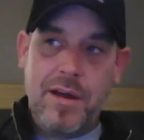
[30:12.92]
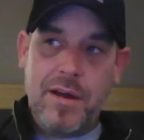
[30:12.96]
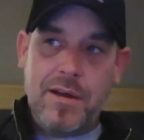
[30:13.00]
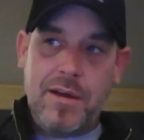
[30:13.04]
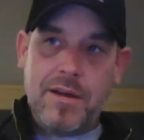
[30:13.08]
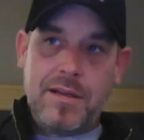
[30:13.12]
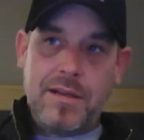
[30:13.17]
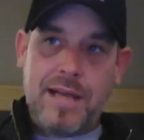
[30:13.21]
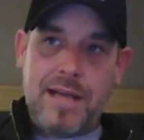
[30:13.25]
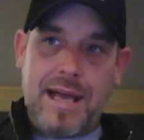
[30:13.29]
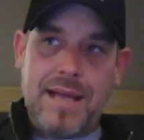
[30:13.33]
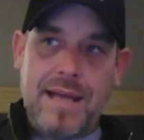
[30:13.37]

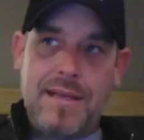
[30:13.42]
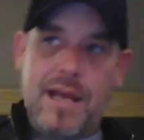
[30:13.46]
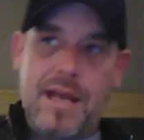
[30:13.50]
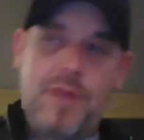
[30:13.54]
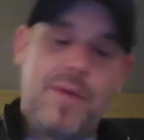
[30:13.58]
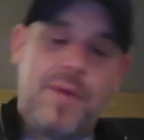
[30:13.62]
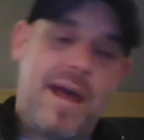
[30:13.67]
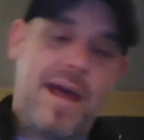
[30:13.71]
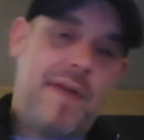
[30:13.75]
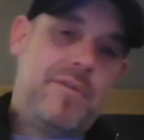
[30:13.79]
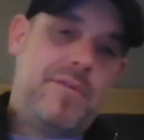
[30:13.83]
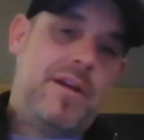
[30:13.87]
they
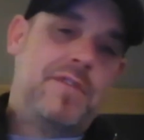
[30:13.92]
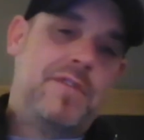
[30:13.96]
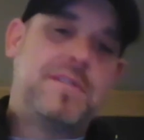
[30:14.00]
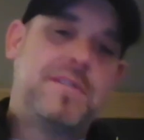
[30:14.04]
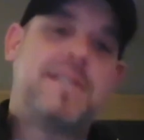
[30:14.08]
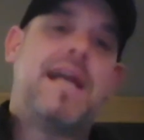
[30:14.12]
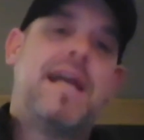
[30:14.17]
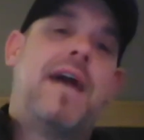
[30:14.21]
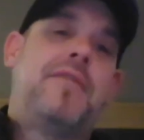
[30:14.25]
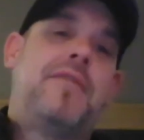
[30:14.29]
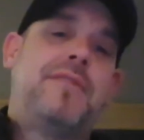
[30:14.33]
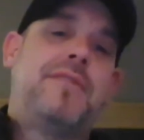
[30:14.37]
don't have enough
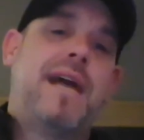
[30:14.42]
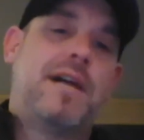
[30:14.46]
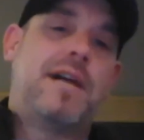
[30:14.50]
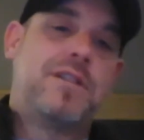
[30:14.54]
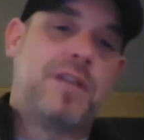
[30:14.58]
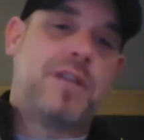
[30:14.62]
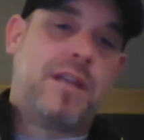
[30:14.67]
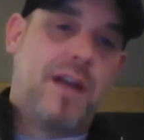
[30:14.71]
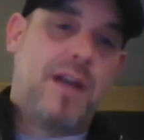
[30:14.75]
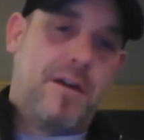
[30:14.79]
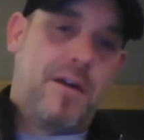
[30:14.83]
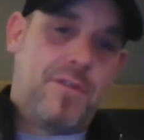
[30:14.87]
staff to
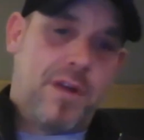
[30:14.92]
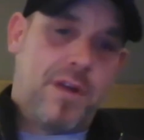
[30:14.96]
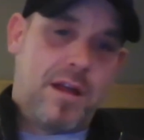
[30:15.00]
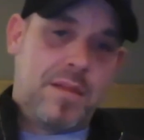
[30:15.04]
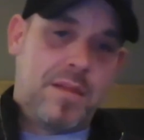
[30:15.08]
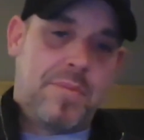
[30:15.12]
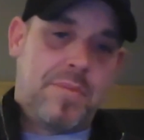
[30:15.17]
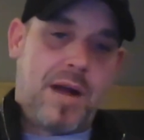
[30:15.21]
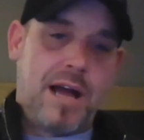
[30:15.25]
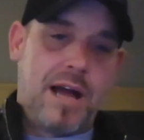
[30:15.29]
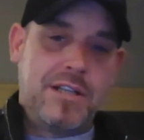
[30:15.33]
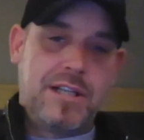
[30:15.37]
actually cover all
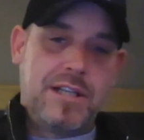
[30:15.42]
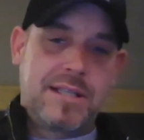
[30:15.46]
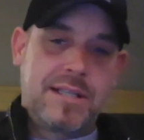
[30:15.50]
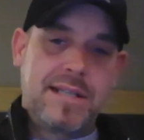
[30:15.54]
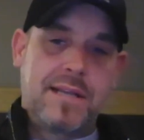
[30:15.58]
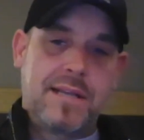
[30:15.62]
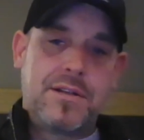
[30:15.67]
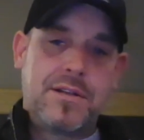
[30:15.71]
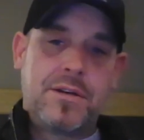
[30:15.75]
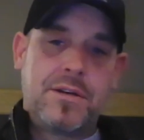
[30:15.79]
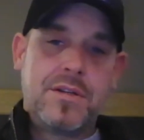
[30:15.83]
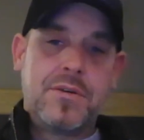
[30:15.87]
the projects
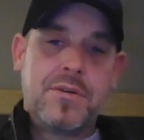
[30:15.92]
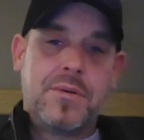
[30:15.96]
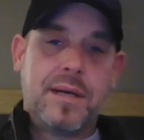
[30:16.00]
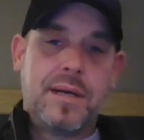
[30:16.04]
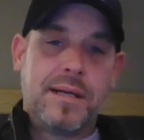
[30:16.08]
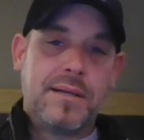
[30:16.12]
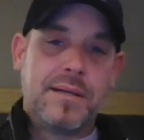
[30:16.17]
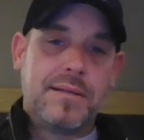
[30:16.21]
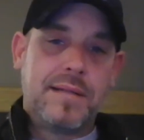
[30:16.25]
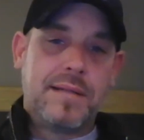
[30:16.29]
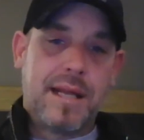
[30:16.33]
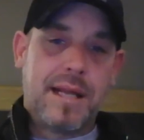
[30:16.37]
that they're
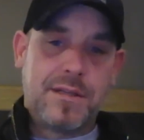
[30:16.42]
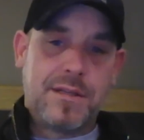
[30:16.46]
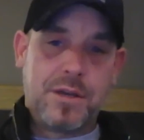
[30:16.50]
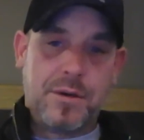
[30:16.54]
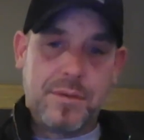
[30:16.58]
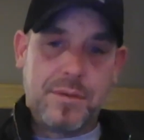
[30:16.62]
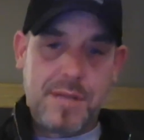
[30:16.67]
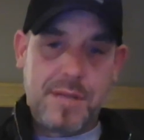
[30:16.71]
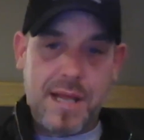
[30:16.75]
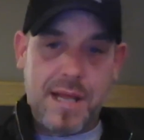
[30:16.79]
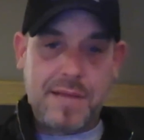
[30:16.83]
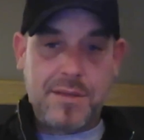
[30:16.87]
doing, that
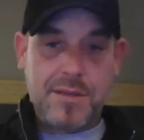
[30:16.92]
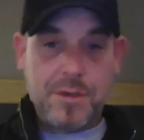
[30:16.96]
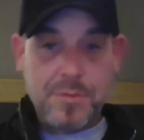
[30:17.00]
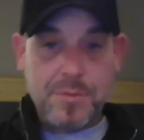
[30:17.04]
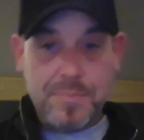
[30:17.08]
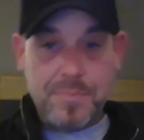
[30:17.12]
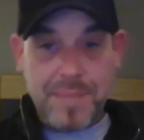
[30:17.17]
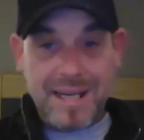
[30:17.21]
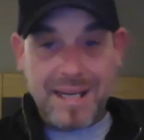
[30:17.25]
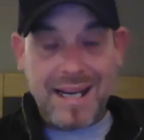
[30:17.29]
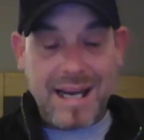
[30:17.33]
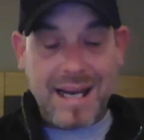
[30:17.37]
they're
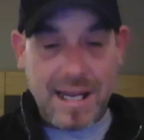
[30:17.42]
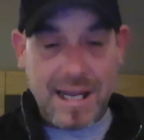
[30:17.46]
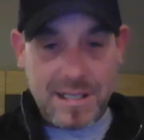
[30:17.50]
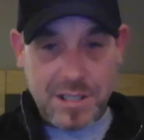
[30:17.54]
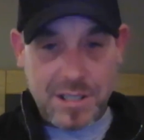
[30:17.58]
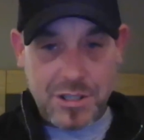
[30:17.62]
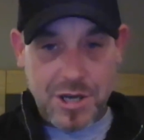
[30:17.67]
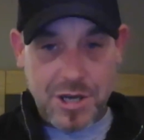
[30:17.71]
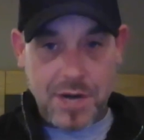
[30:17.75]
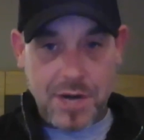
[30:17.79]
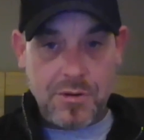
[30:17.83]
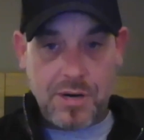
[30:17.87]
bidding as
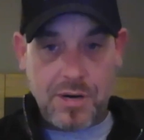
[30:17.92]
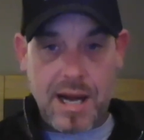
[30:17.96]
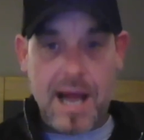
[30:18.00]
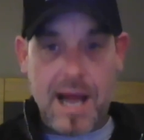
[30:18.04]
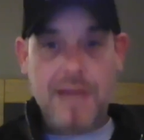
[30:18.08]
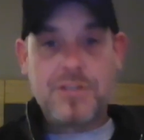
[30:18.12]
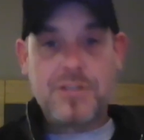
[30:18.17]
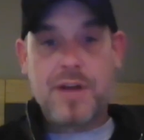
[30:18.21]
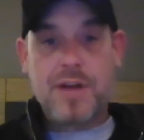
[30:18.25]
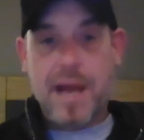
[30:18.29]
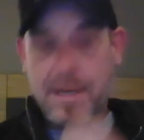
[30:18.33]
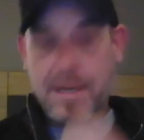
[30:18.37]
a general
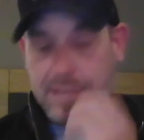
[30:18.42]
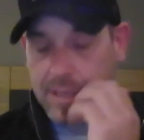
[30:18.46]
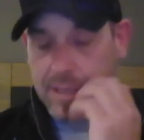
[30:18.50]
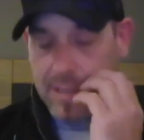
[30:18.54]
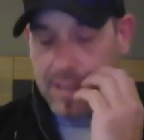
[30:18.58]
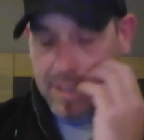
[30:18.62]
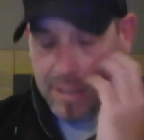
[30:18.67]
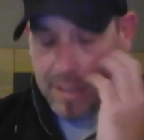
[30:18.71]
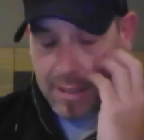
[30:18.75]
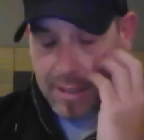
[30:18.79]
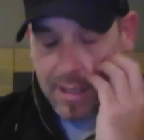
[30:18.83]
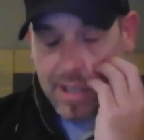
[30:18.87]
contractor.
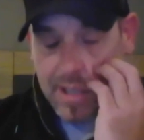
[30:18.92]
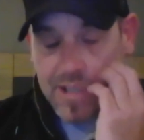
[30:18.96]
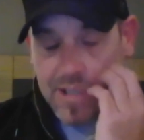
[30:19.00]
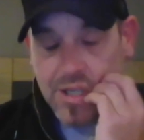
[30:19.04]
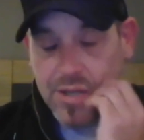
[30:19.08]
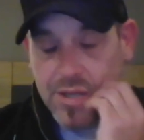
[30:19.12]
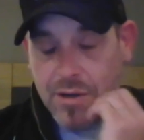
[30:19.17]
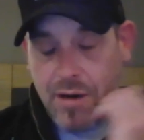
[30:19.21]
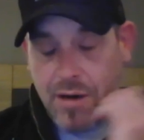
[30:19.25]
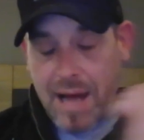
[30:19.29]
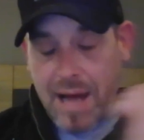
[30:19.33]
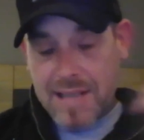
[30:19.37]
So
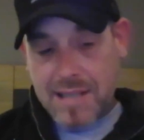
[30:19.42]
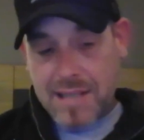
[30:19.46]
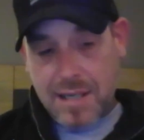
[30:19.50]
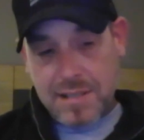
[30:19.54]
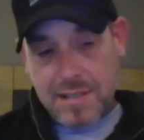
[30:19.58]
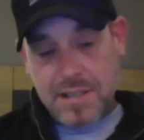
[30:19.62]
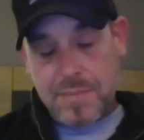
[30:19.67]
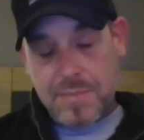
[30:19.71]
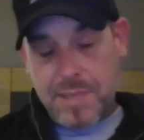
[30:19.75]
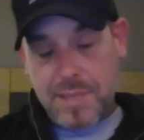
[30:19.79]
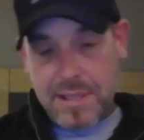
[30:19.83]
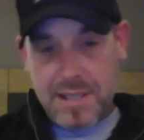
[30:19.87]
they'll ask
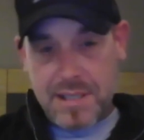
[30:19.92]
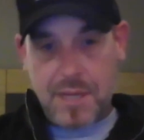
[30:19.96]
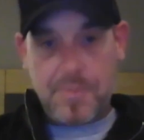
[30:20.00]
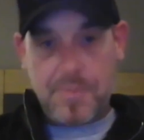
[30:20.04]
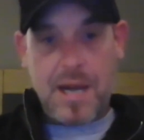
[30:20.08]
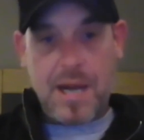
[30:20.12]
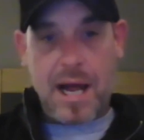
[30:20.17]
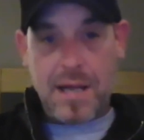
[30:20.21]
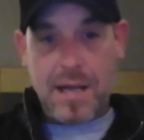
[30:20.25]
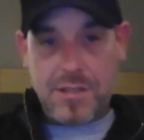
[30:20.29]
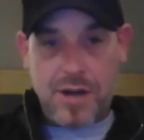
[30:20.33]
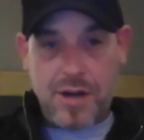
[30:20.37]
us to be a
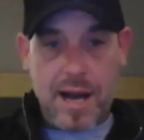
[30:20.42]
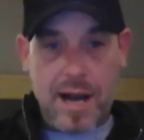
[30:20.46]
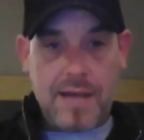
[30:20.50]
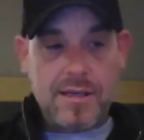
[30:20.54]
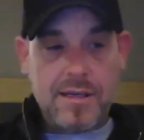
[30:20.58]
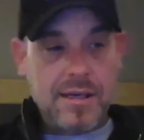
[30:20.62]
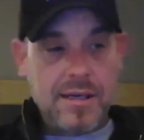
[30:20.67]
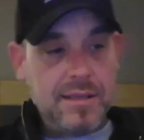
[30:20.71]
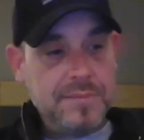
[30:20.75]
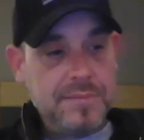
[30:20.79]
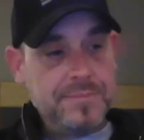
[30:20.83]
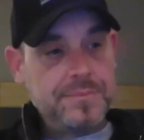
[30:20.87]

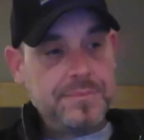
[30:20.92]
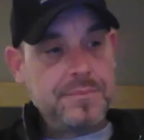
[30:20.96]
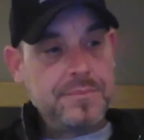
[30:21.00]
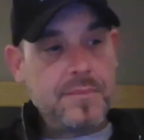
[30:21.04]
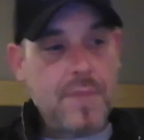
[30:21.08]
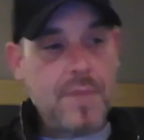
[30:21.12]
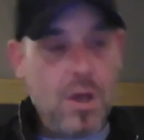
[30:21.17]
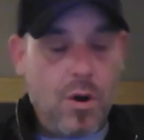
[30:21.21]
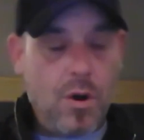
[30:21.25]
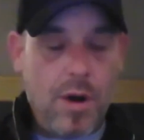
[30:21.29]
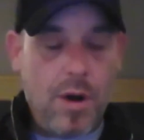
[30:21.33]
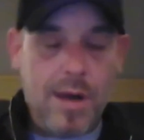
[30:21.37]
subcontractor,
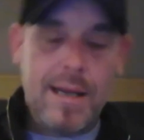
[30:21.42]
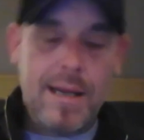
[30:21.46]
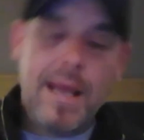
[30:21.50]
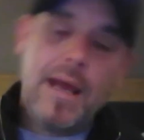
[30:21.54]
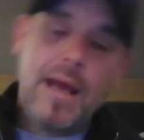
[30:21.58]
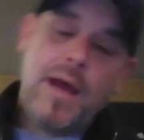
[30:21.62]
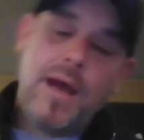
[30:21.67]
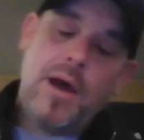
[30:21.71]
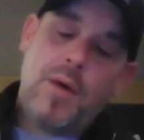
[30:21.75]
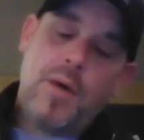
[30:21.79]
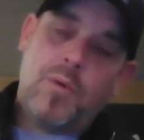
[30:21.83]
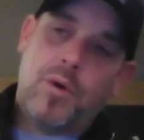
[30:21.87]
or
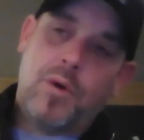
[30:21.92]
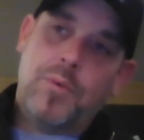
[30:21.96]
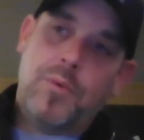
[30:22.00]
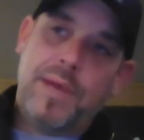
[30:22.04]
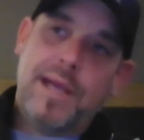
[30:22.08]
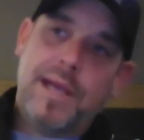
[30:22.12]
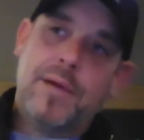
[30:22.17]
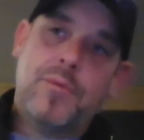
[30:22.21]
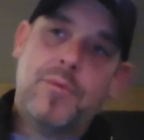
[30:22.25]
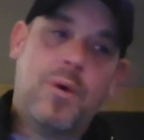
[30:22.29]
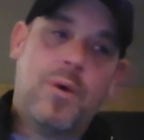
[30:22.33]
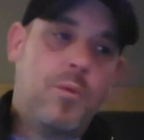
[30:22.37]
what
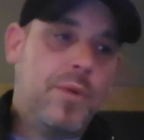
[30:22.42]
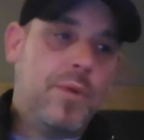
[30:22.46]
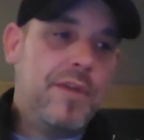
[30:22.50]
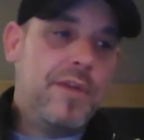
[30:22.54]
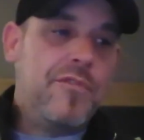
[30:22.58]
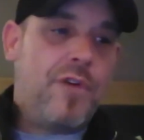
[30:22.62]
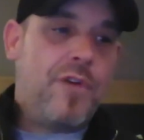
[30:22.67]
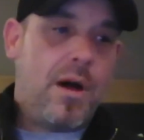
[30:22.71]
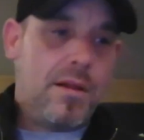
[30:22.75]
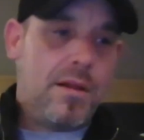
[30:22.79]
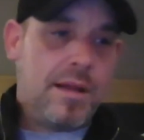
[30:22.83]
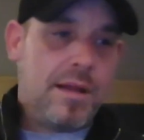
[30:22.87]
we
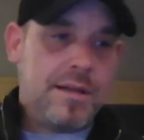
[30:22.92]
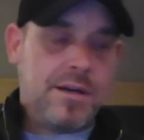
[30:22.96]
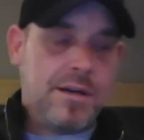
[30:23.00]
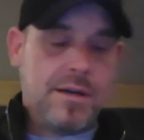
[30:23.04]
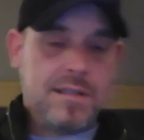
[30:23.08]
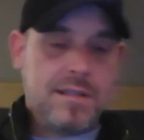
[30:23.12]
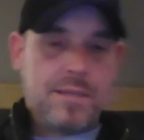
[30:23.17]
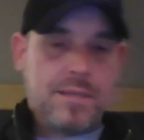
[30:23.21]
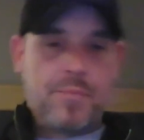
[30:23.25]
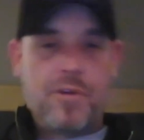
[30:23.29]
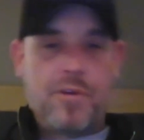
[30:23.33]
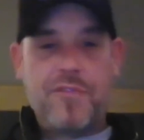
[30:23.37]
fall under
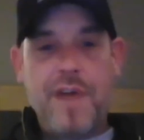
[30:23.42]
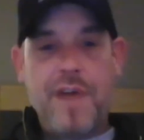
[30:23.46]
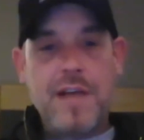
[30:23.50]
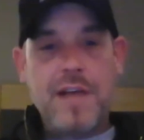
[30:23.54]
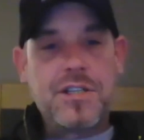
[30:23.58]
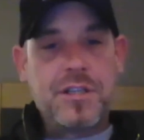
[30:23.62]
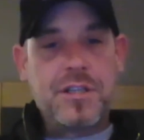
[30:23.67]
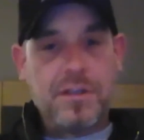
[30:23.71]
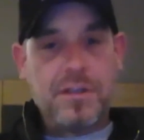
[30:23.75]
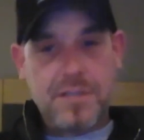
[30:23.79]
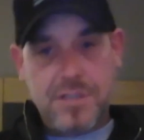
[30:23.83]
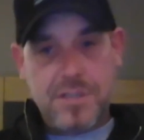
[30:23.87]
is a
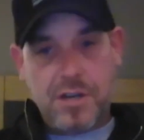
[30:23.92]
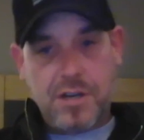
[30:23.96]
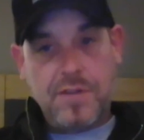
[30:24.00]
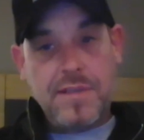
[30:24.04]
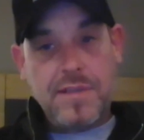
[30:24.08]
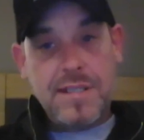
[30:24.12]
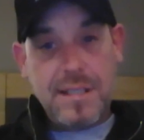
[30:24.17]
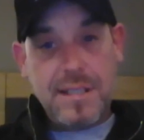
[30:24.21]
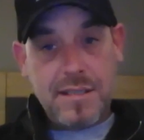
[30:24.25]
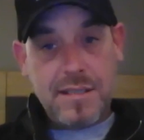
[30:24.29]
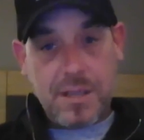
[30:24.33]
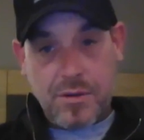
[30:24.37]
professional
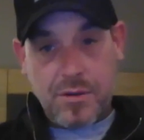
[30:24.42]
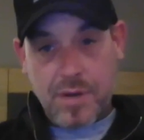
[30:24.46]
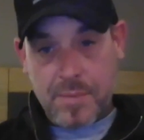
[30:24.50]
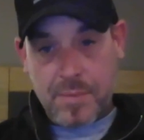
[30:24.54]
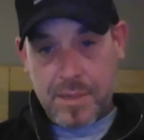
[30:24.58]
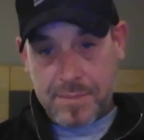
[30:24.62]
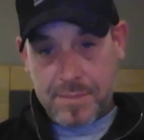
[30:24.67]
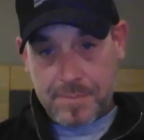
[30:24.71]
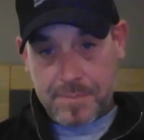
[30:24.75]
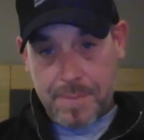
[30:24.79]
services agreement.